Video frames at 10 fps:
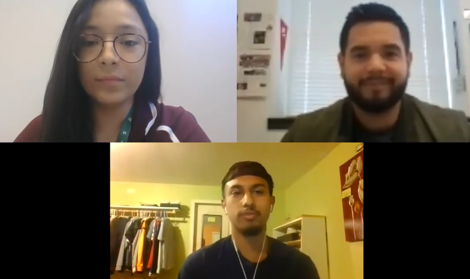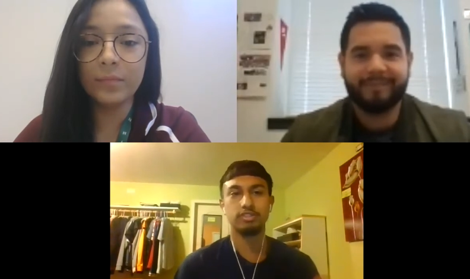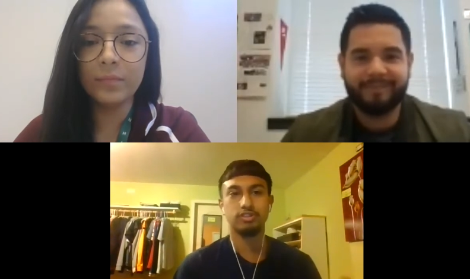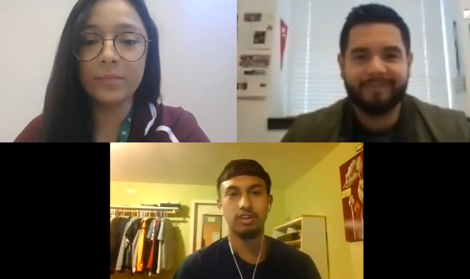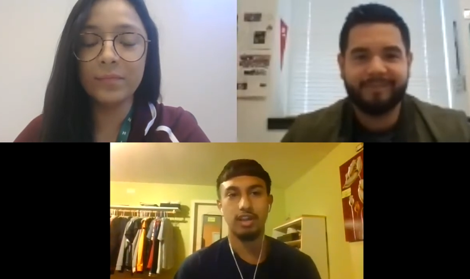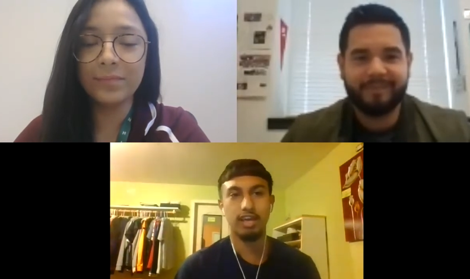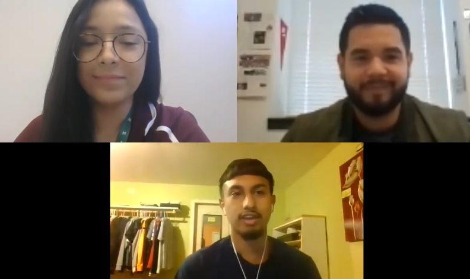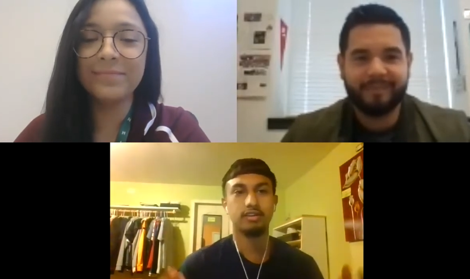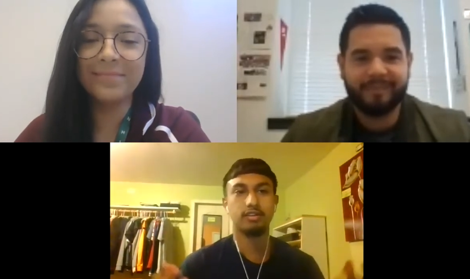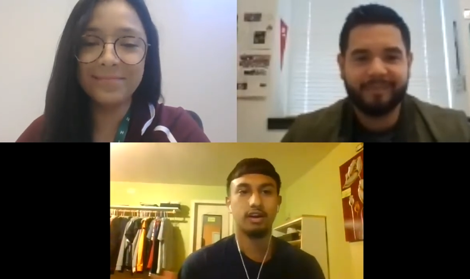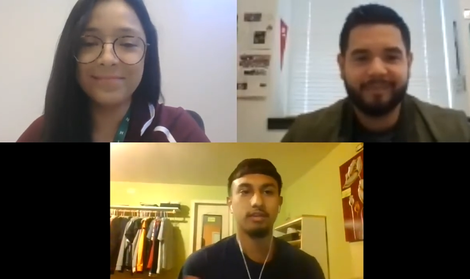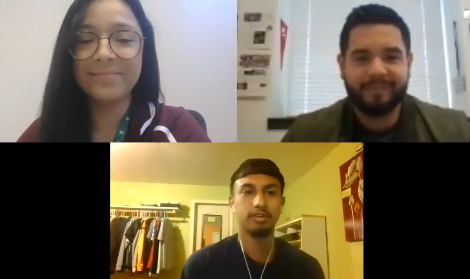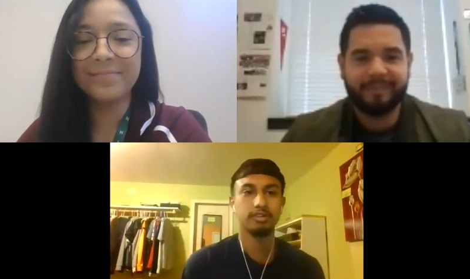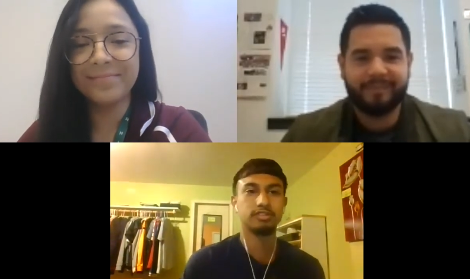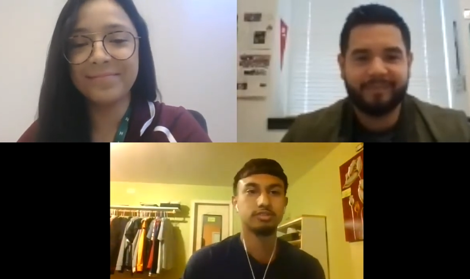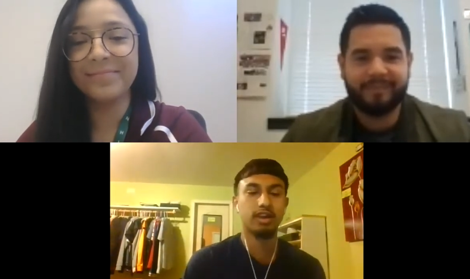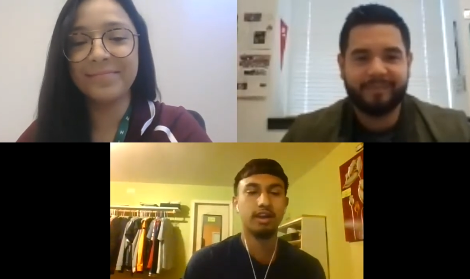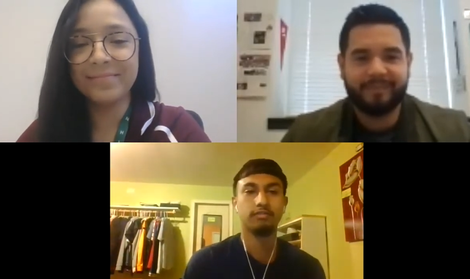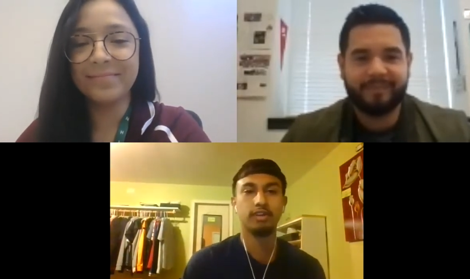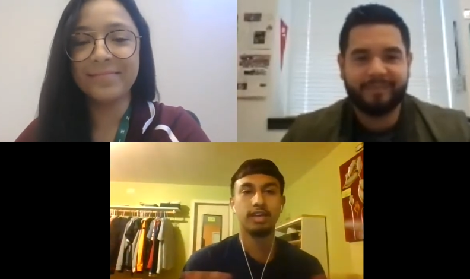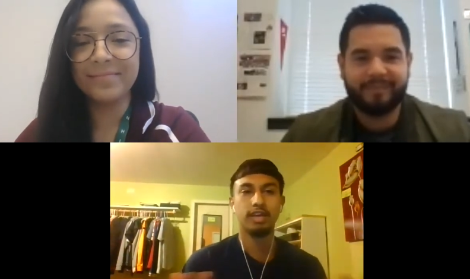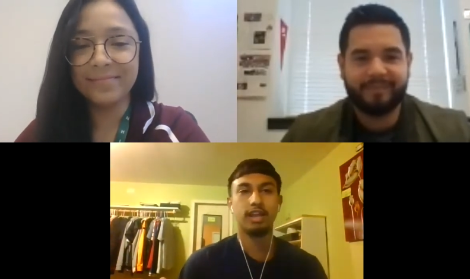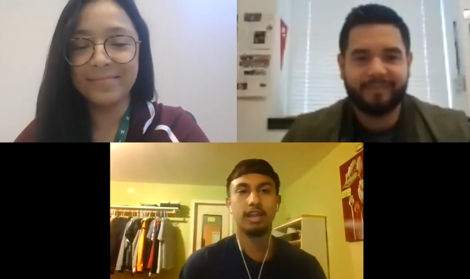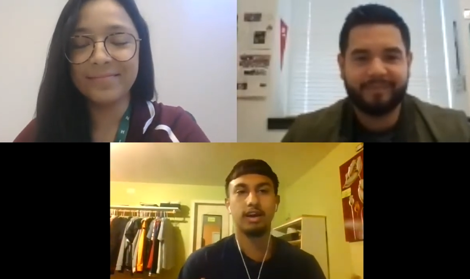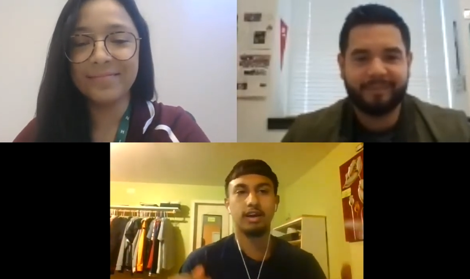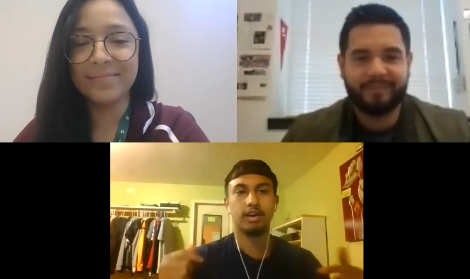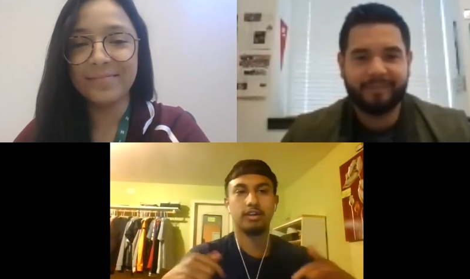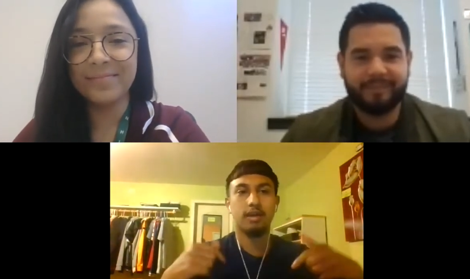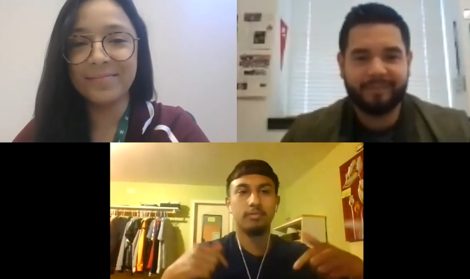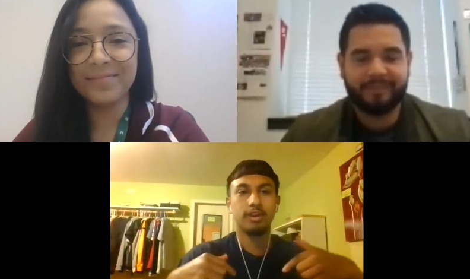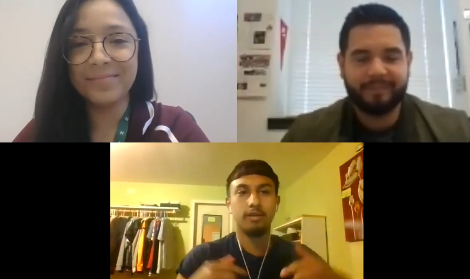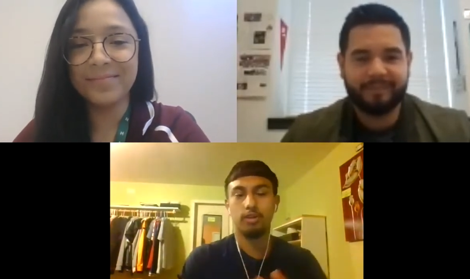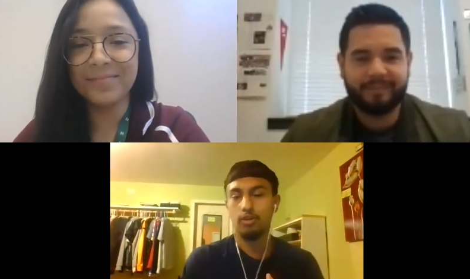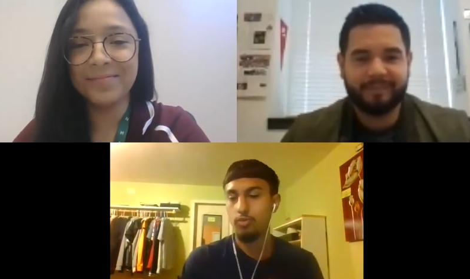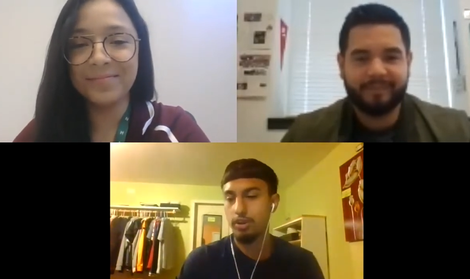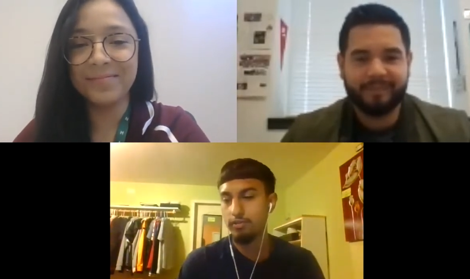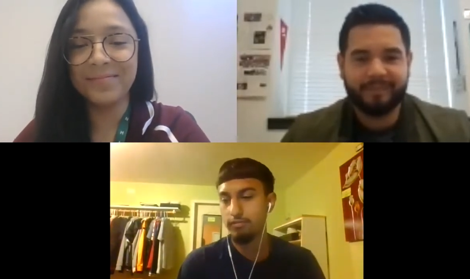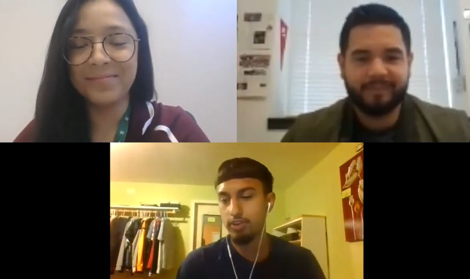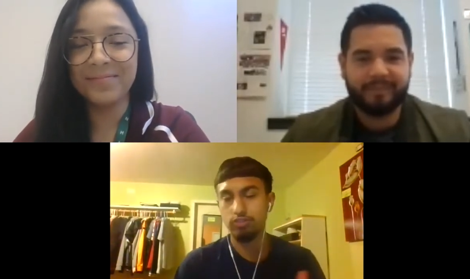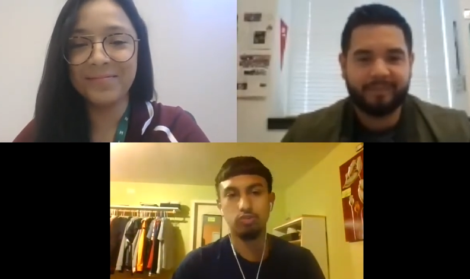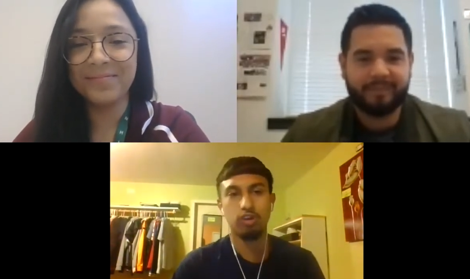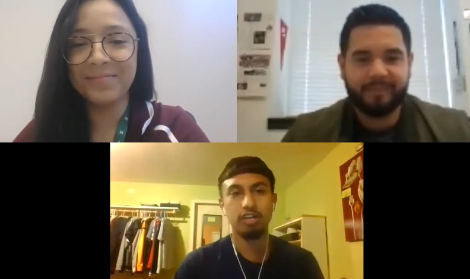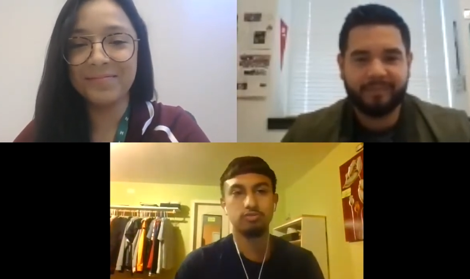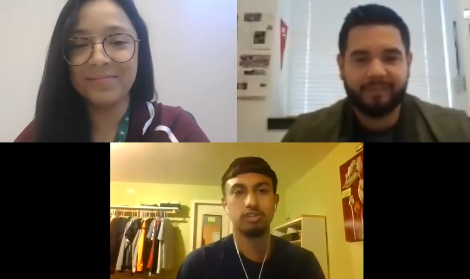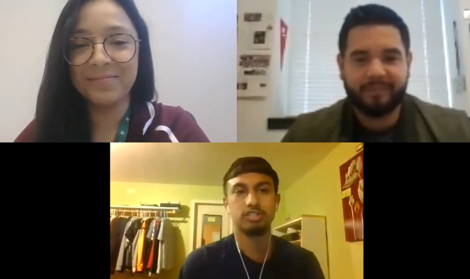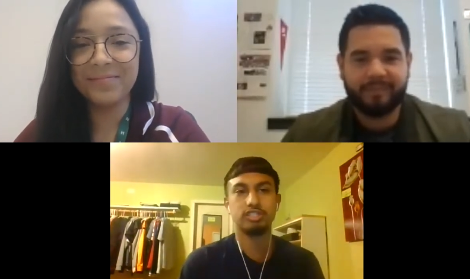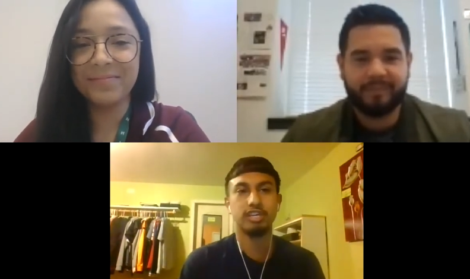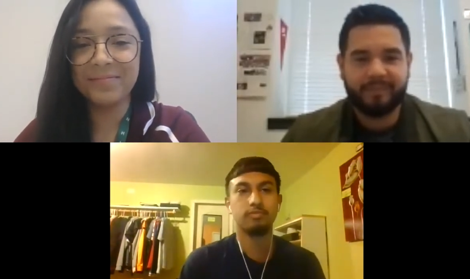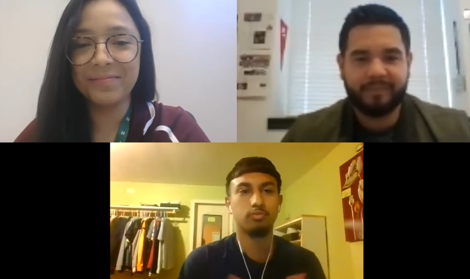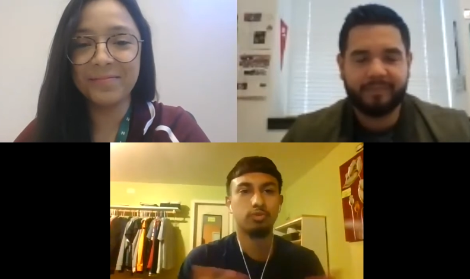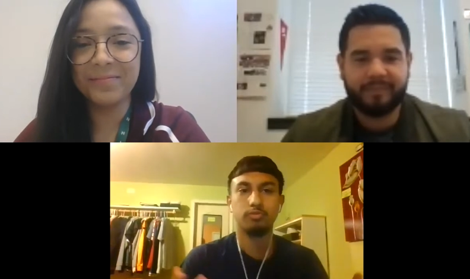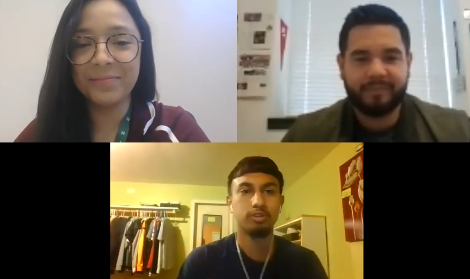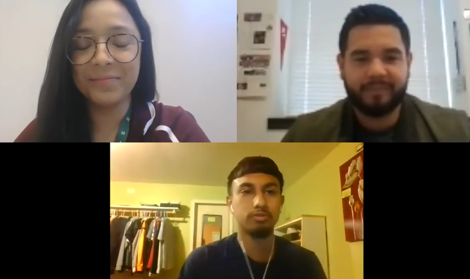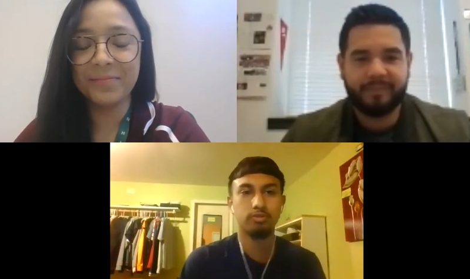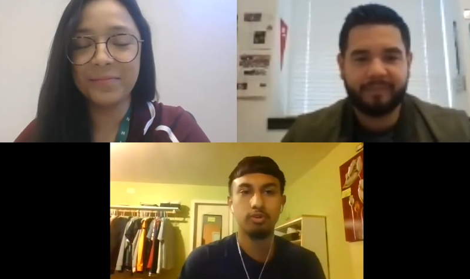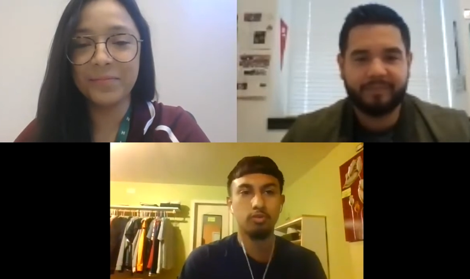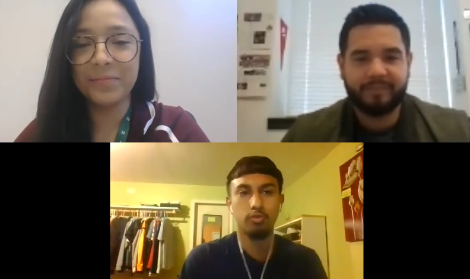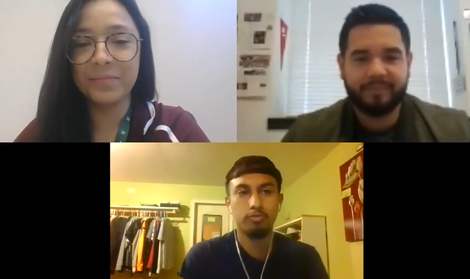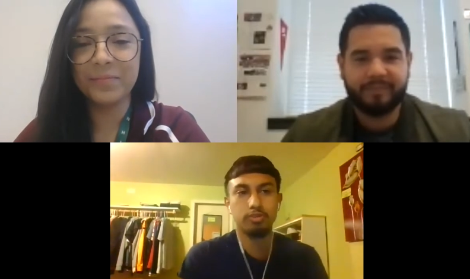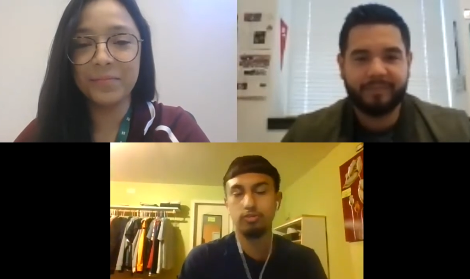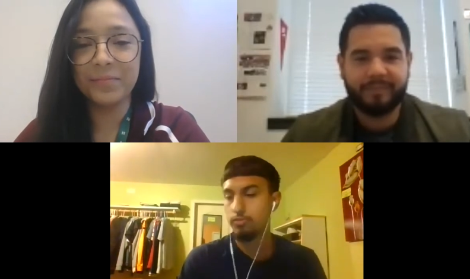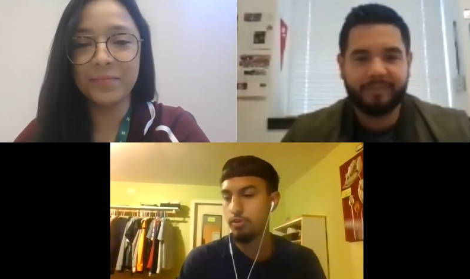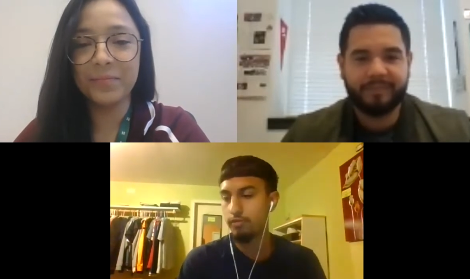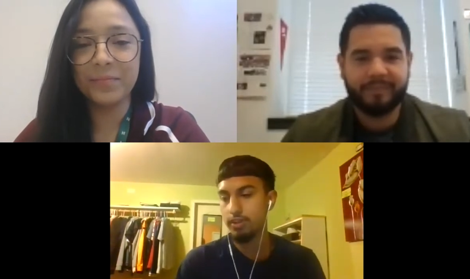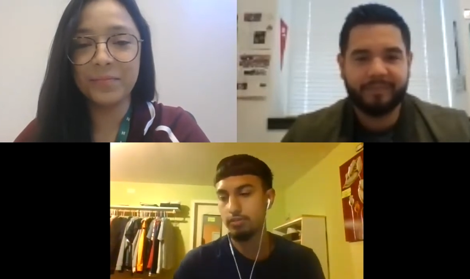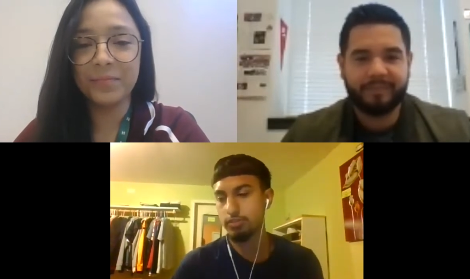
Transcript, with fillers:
Speaker 1: Make sure to like, comment, subscribe, uh, comment down below what other videos you guys want to see, and we'll be doing we'll be doing more videos.